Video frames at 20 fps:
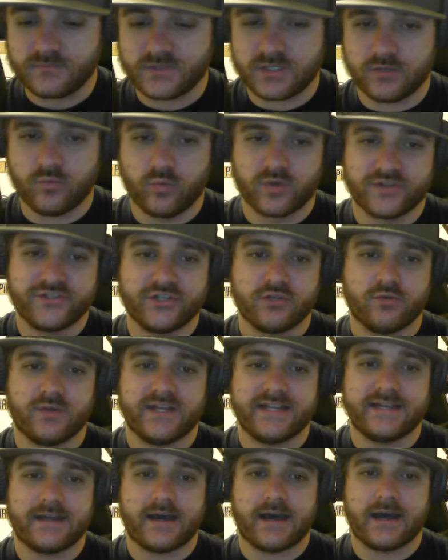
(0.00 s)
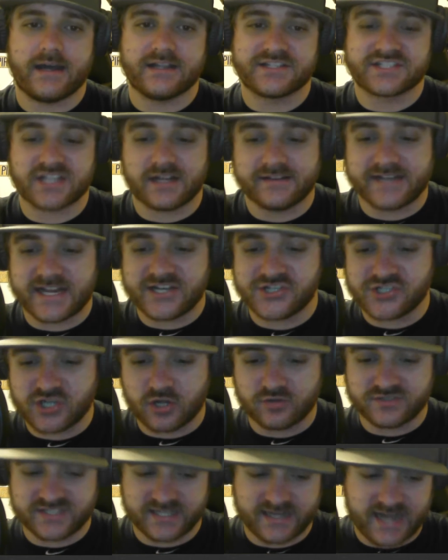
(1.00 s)
we're doing a Sunday
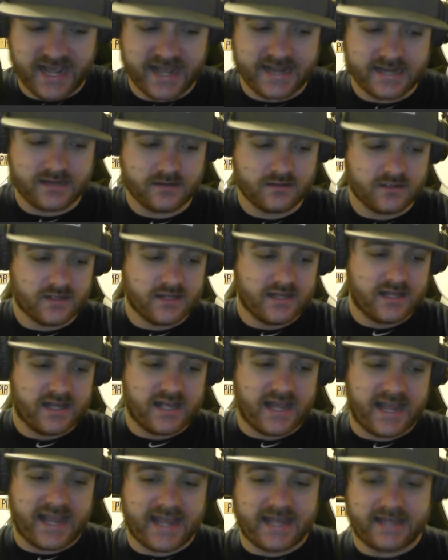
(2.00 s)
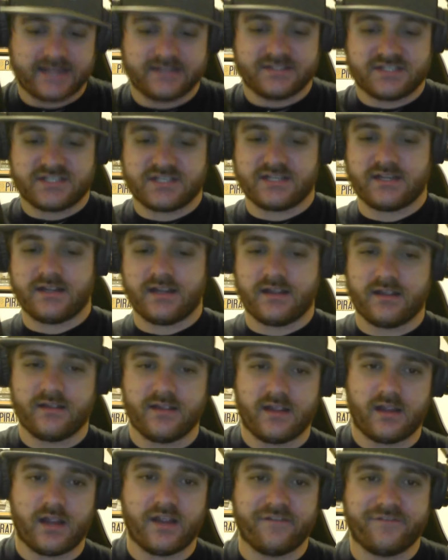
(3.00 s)
show today. And
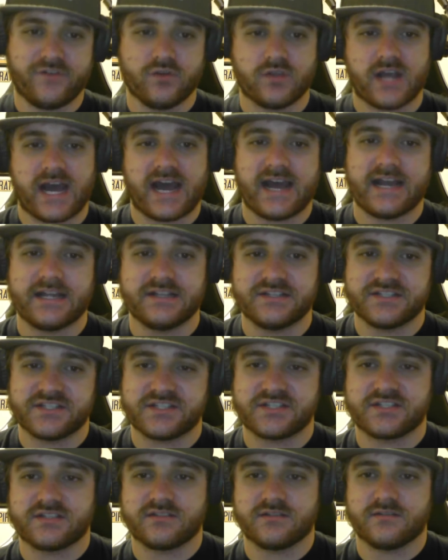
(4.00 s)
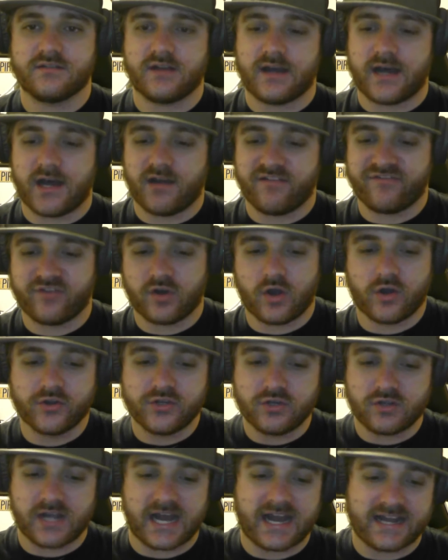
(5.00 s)
if you guys, for all
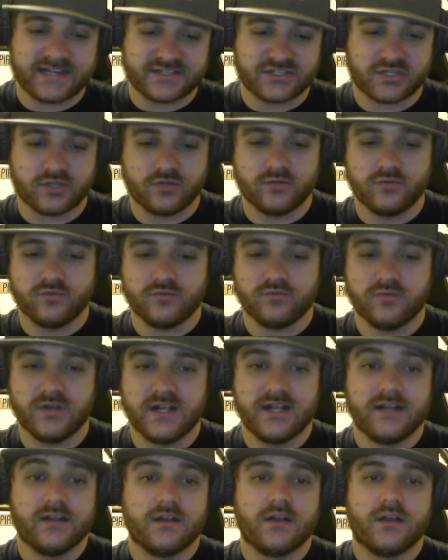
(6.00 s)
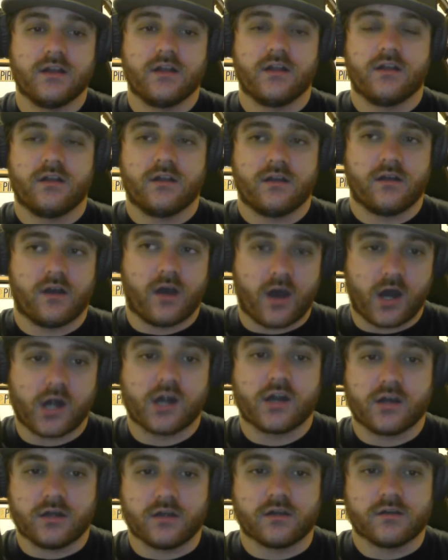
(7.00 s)
you guys who
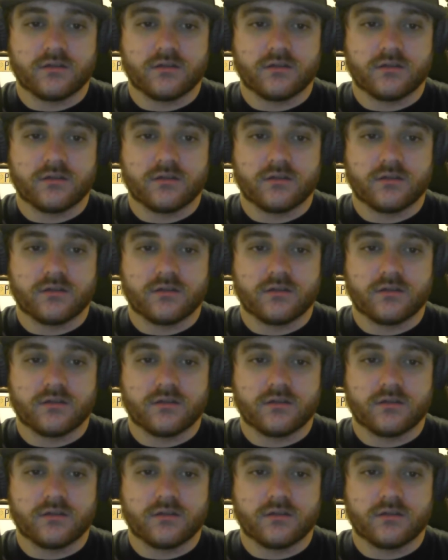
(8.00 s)
are